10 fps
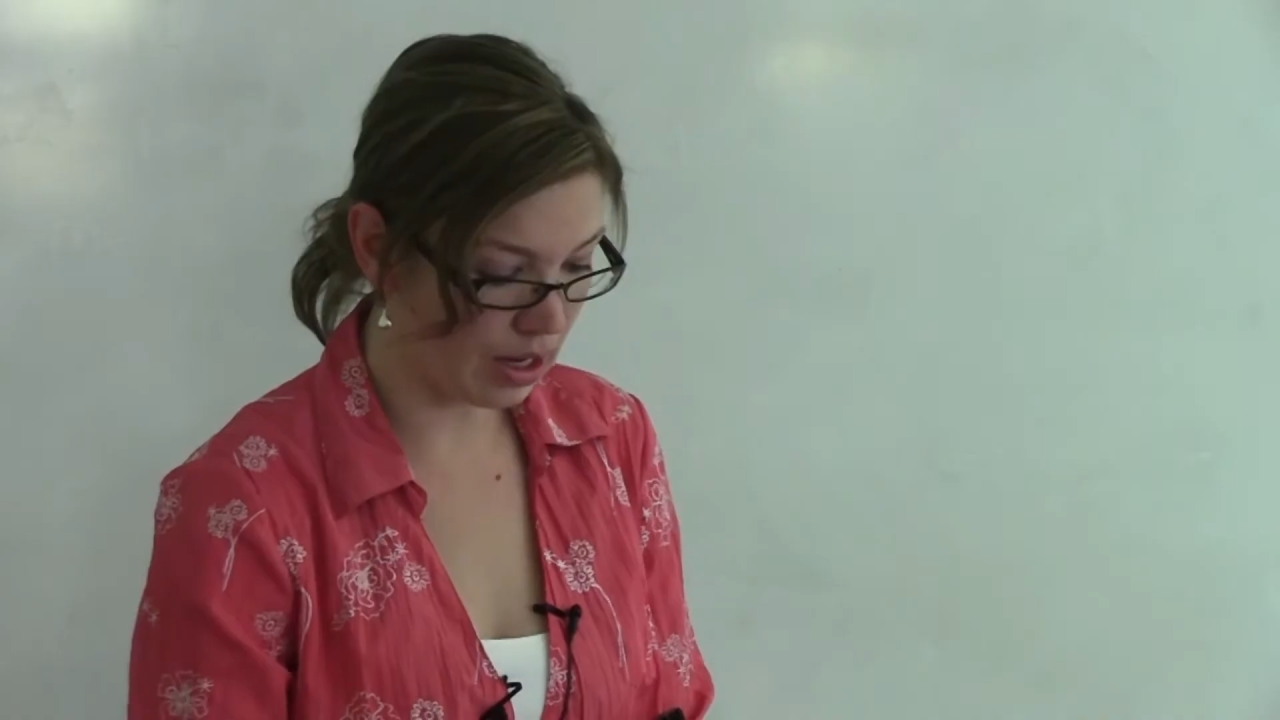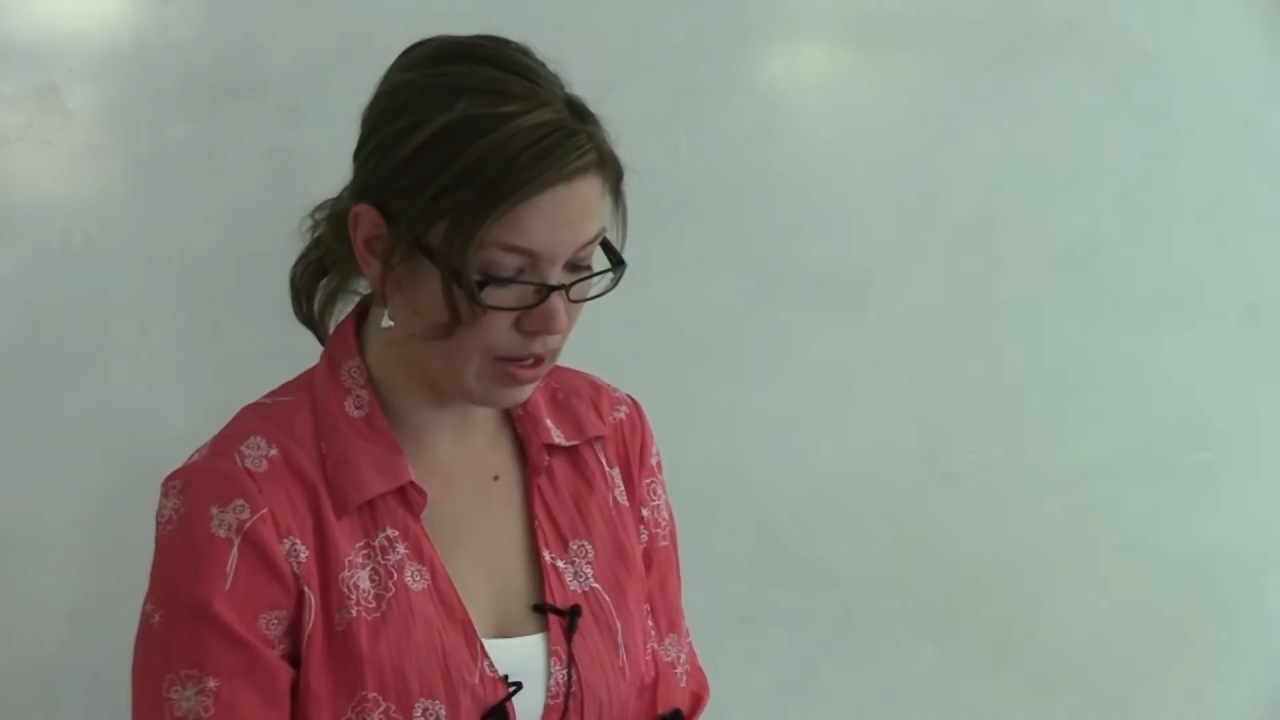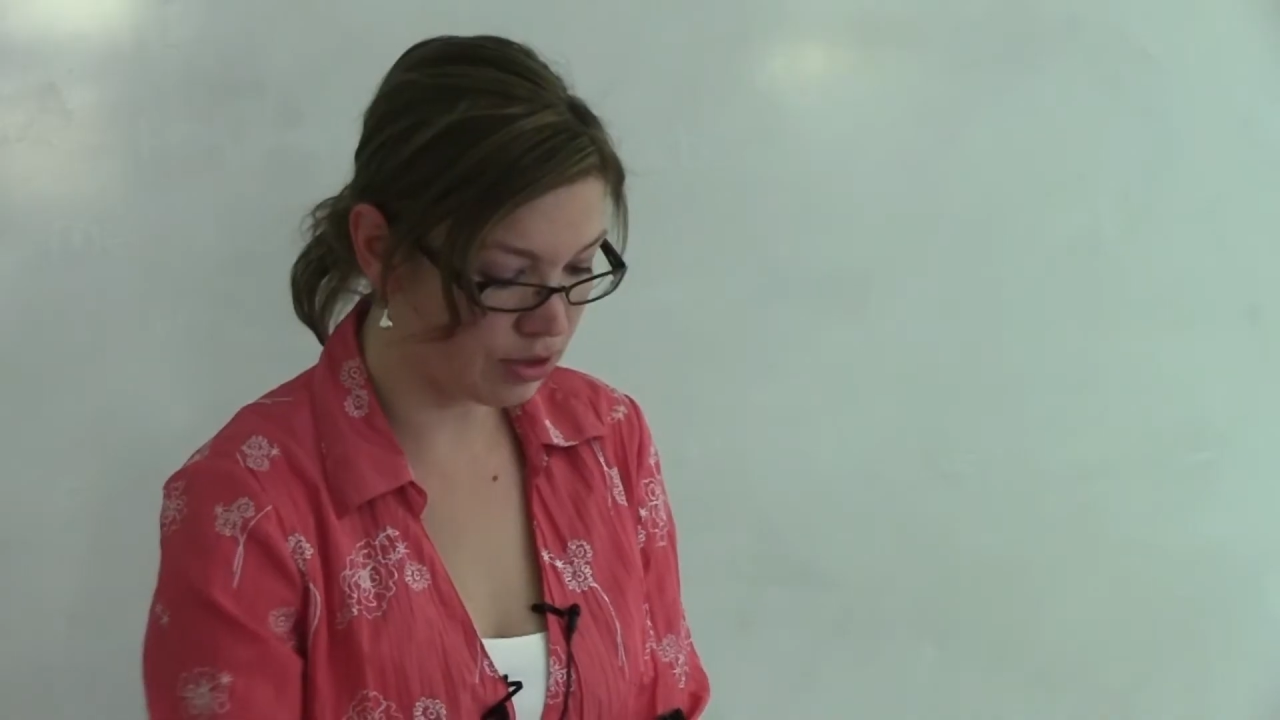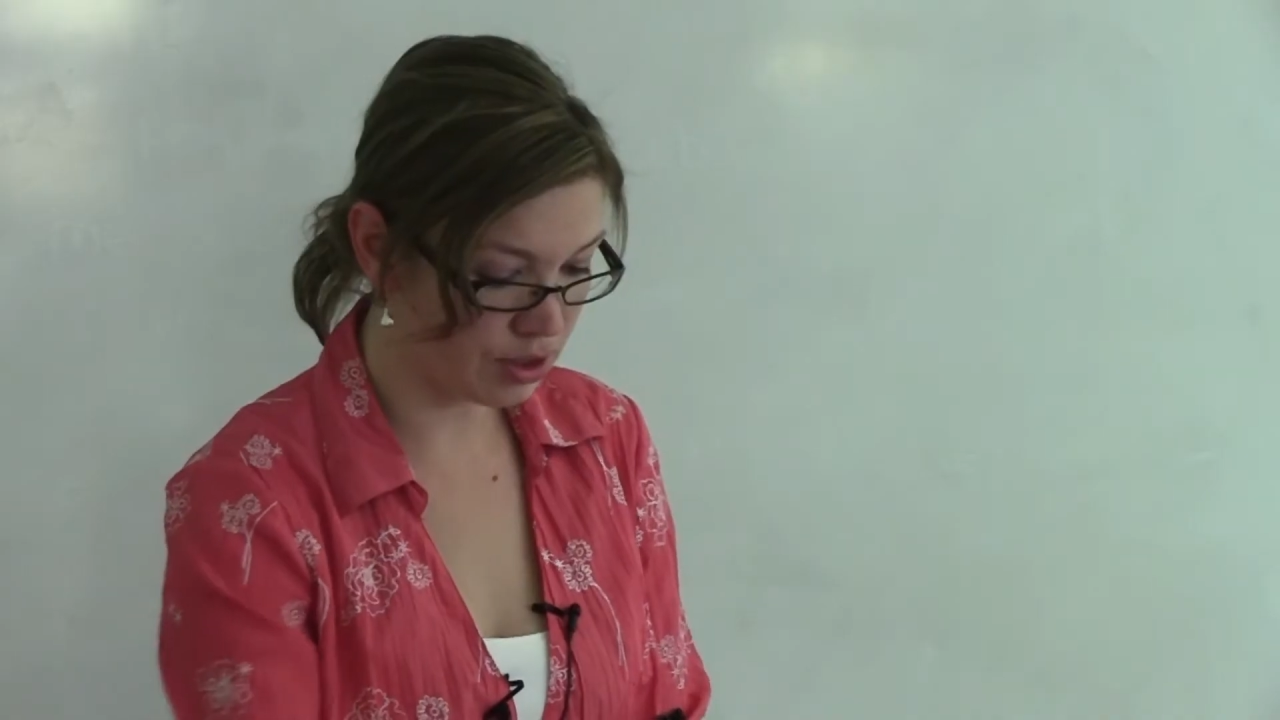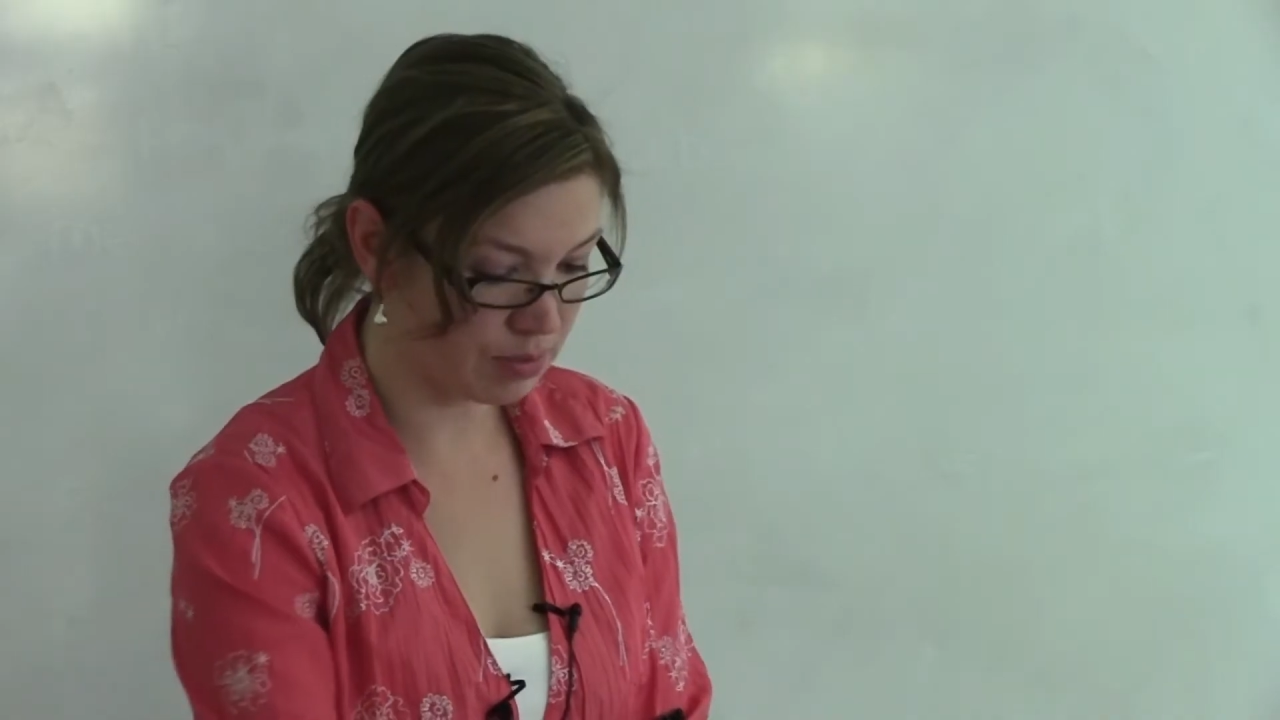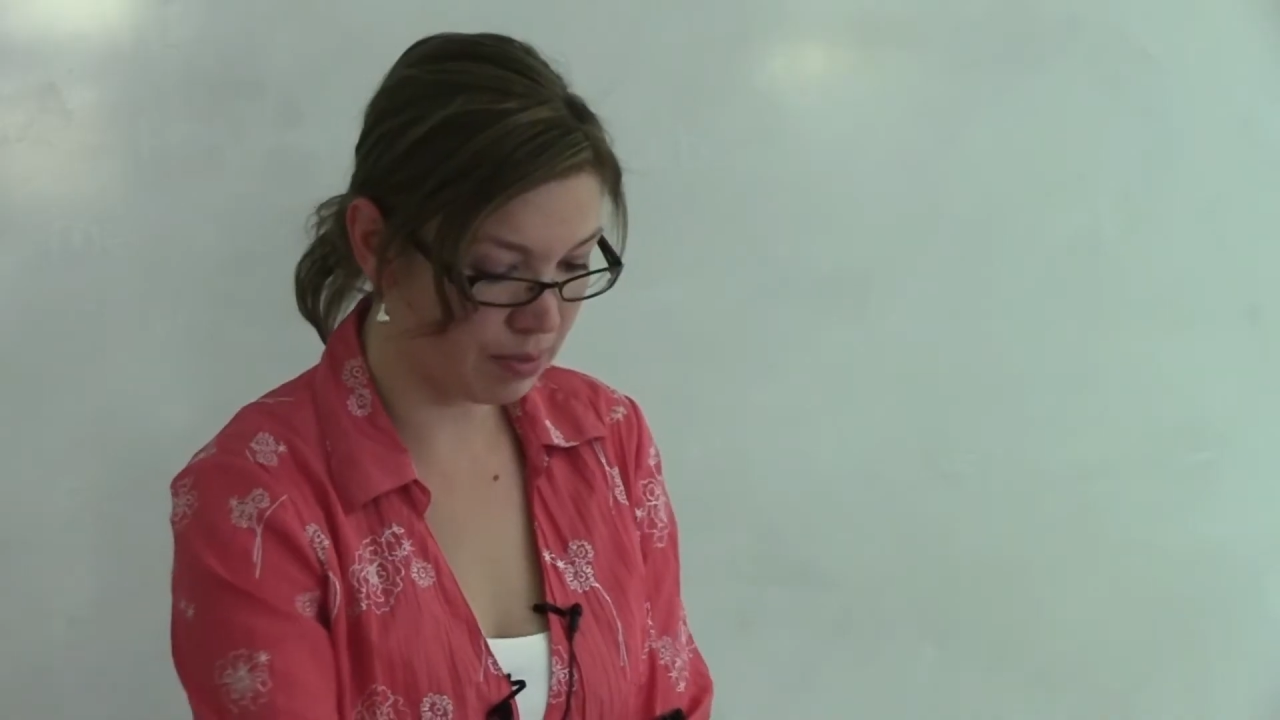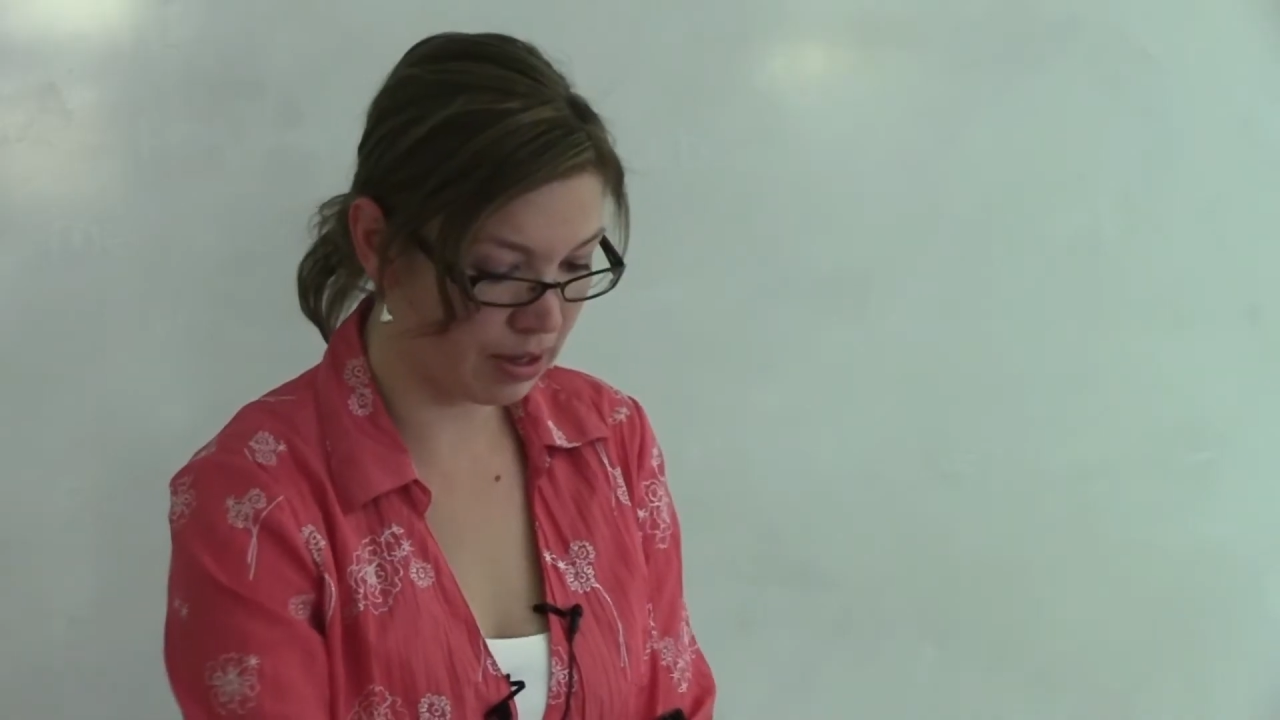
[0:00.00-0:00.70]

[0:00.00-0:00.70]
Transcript: And just